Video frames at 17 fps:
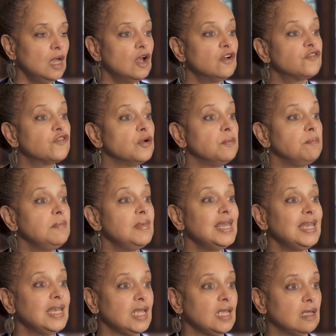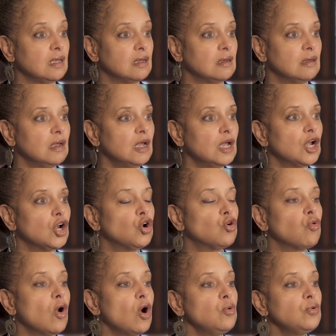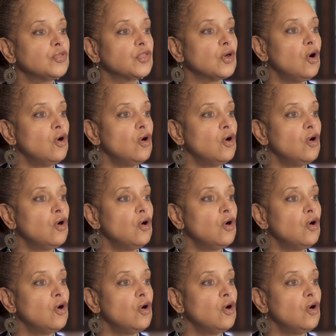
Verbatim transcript: For many, Growth